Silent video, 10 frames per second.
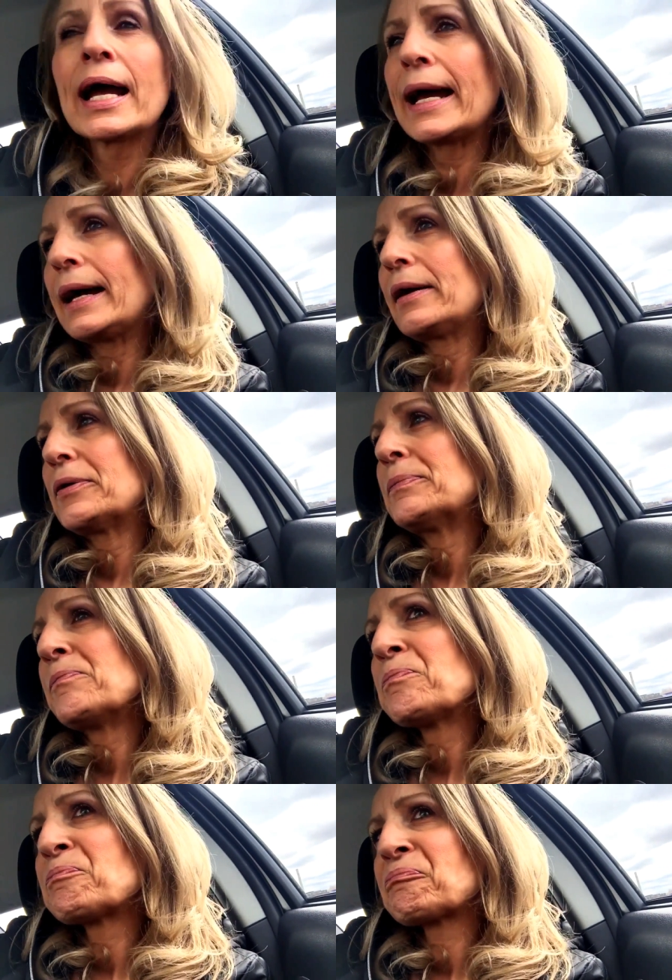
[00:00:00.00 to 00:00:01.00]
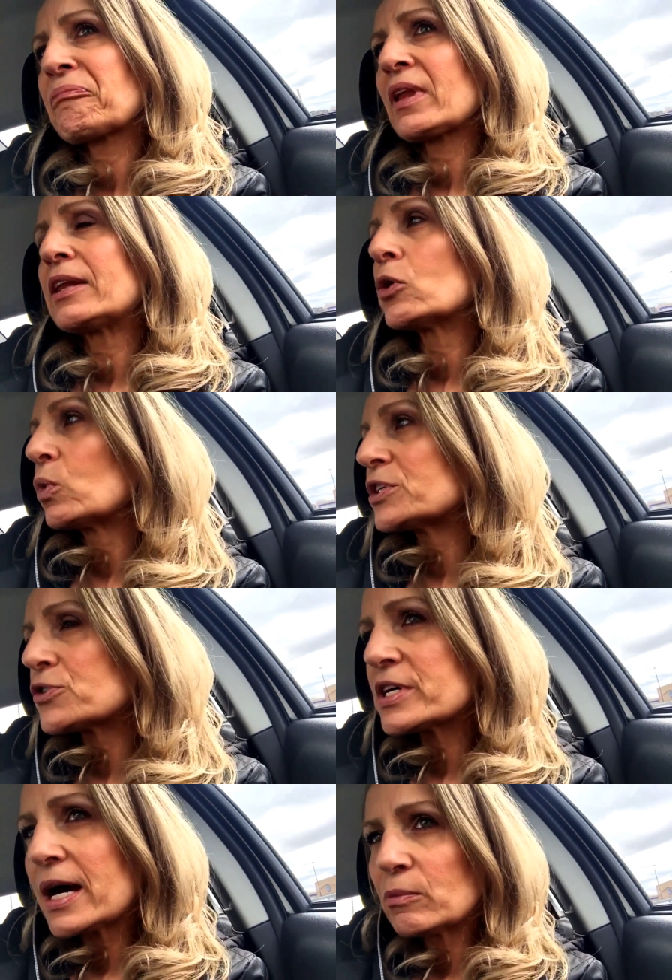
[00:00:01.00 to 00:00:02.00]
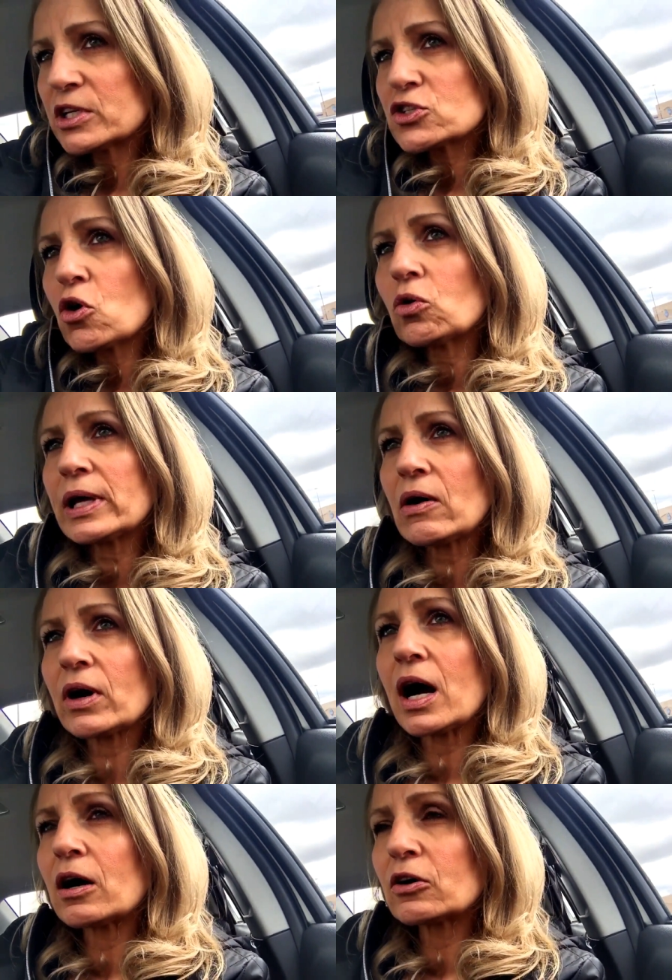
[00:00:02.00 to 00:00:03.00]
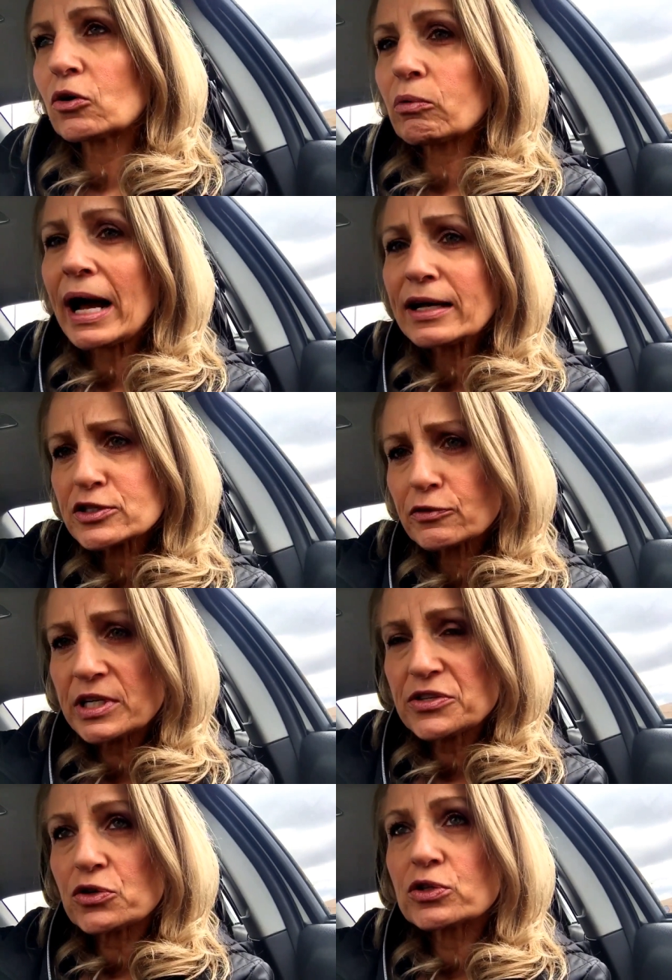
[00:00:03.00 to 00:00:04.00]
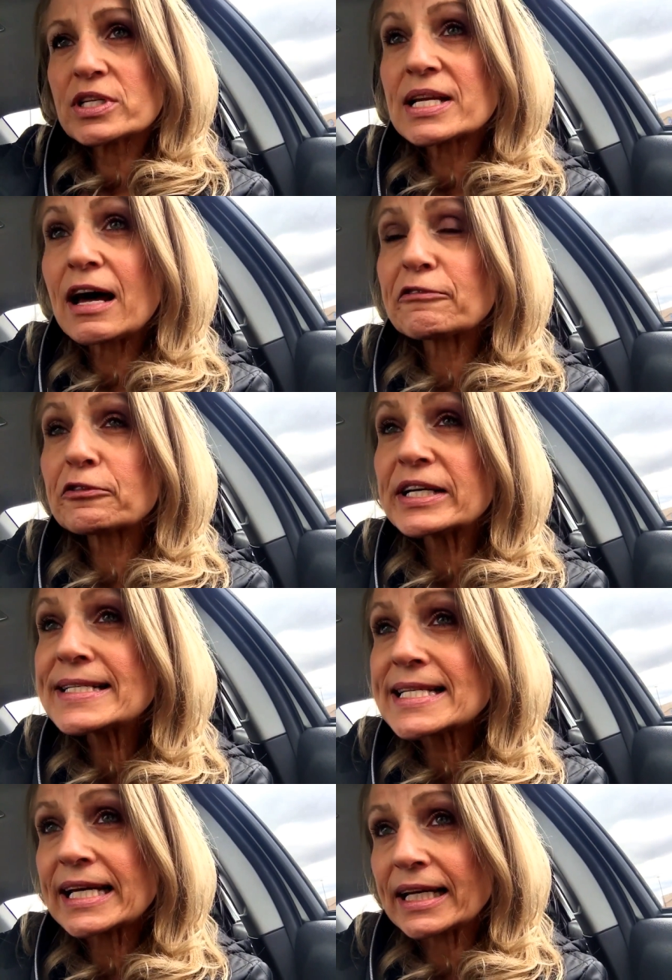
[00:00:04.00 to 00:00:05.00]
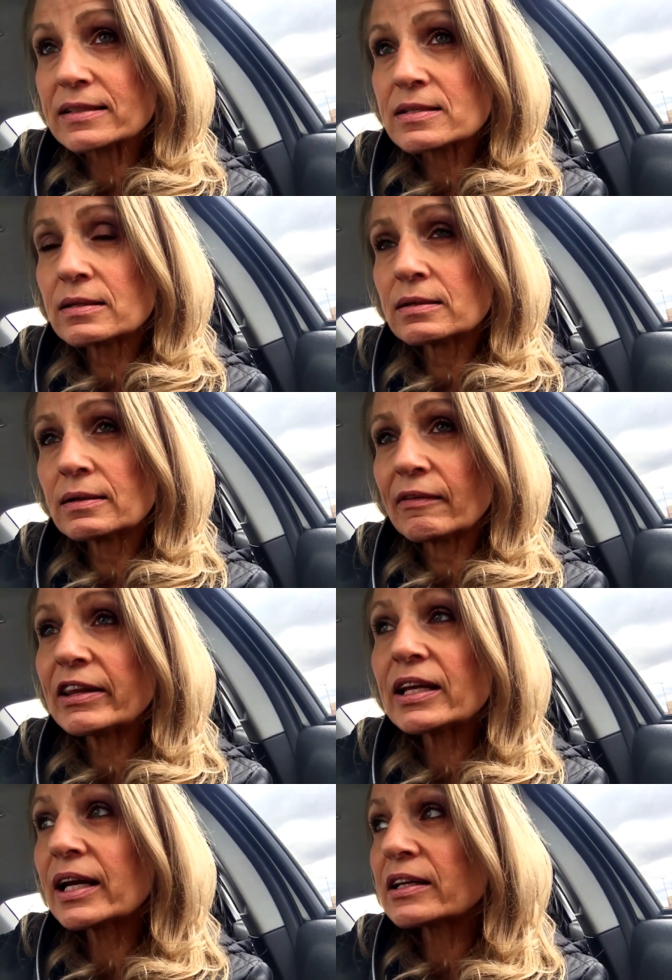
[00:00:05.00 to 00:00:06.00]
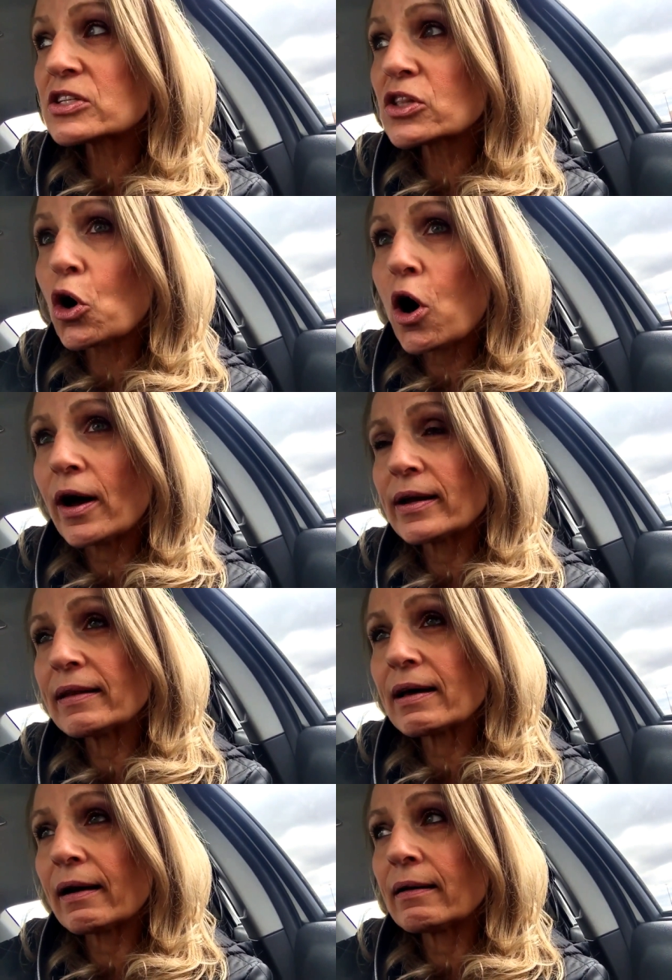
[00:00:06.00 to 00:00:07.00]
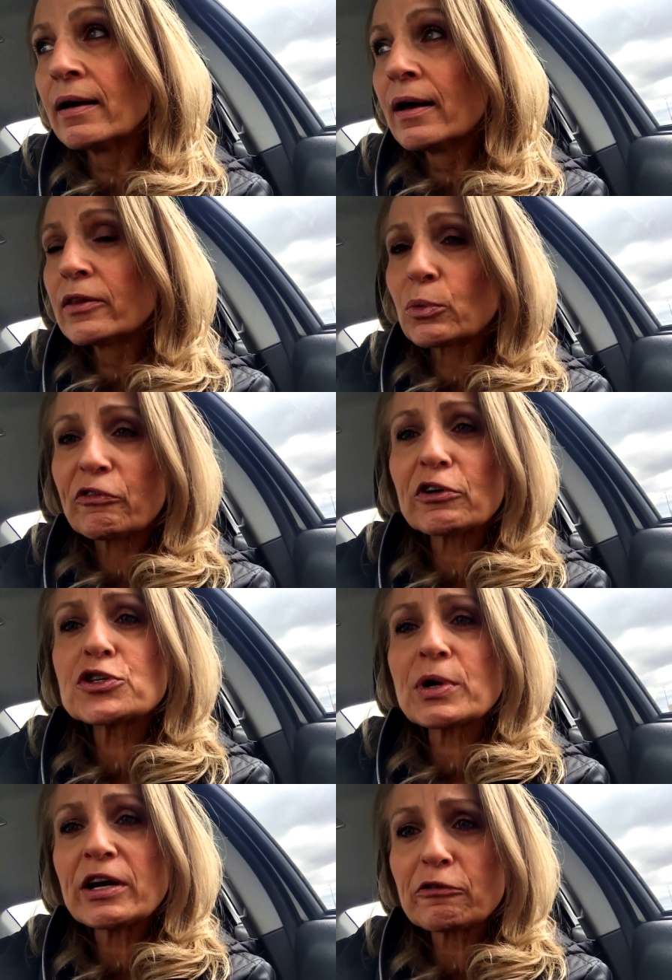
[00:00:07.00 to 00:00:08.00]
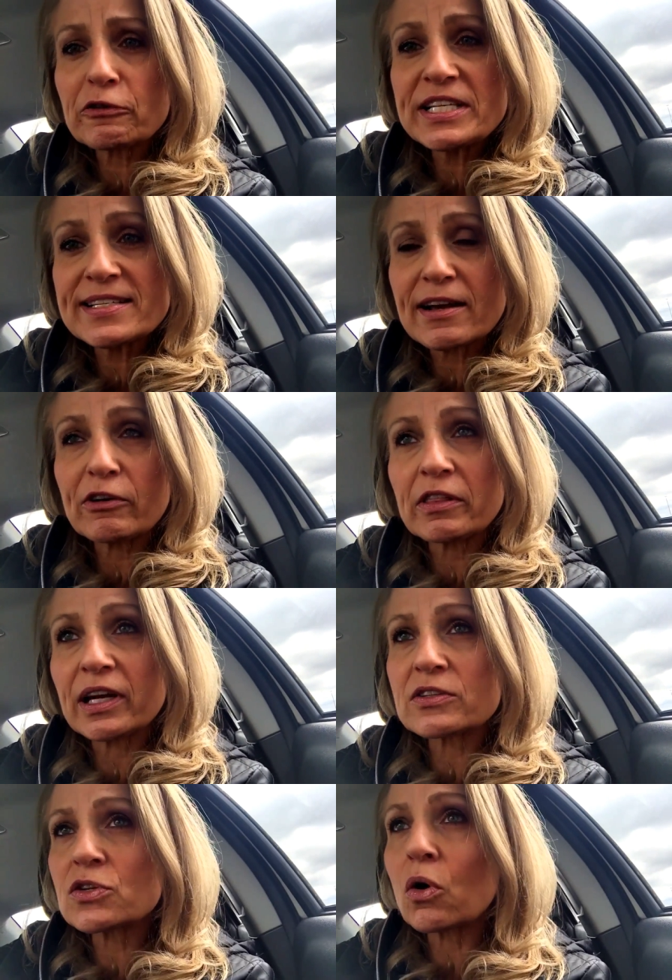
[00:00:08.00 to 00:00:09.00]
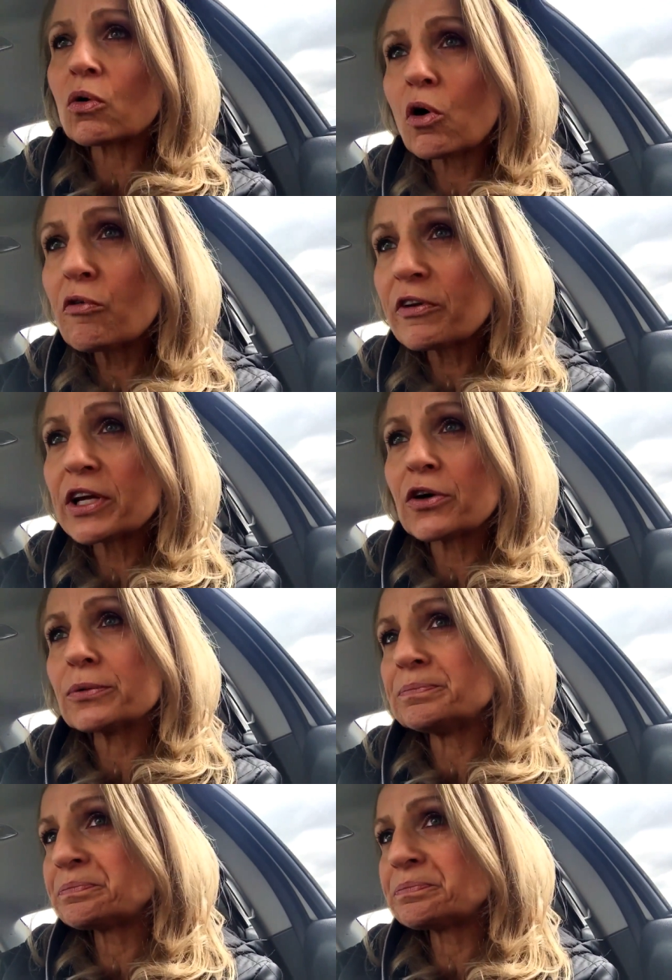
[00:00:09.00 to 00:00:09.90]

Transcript: And in the wintertime when it's cold out, our garage freezer does not freeze things. Everything gets thawed, and then the refrigerator freezes everything, so go figure.